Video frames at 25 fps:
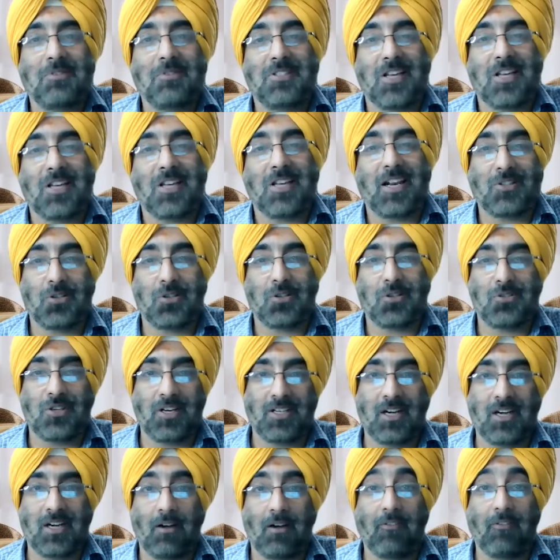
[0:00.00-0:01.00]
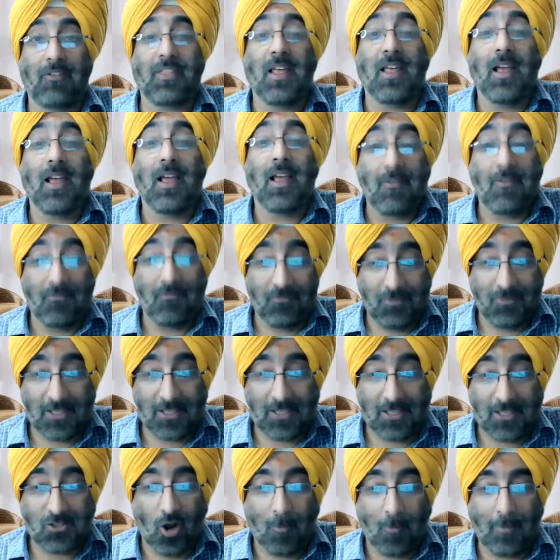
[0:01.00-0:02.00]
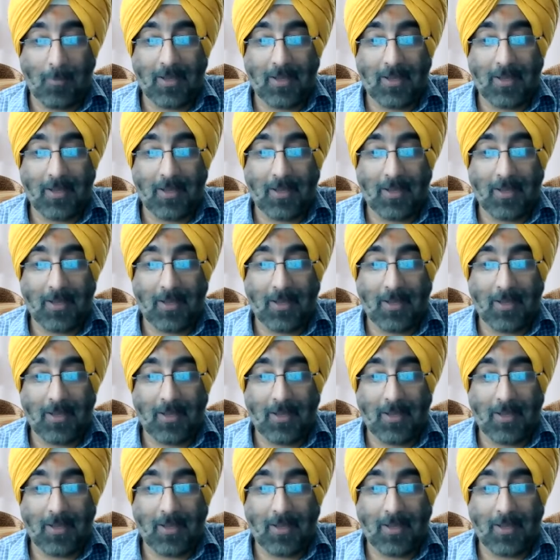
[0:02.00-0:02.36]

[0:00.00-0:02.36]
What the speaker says: which are associated with this topic.